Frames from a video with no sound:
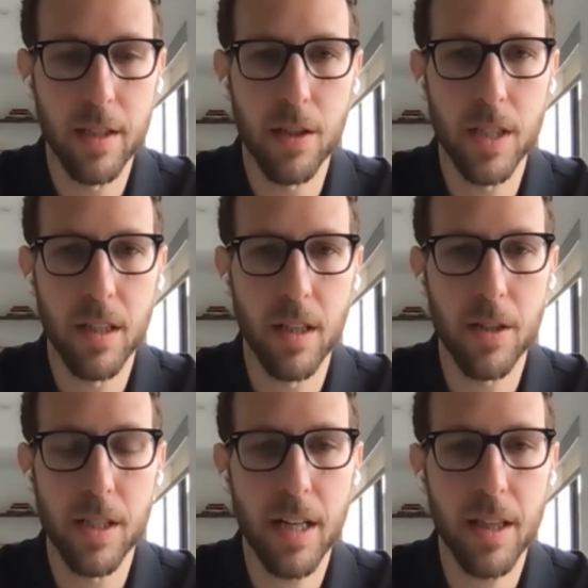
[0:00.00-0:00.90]
So
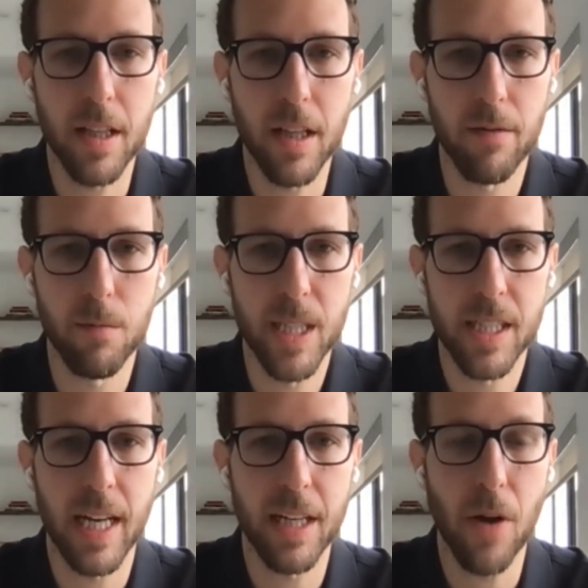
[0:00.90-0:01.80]
there's nothing the government is
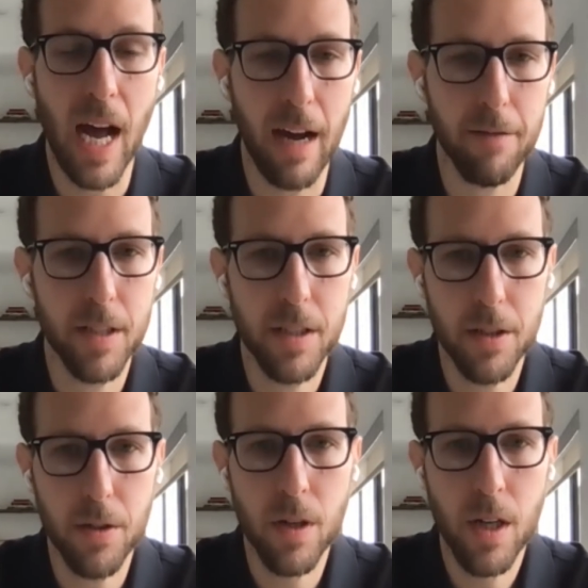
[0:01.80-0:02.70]
saying you have to
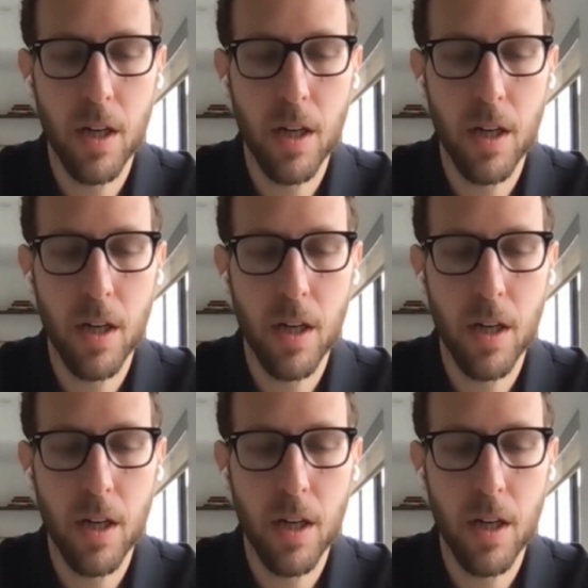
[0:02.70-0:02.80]
do.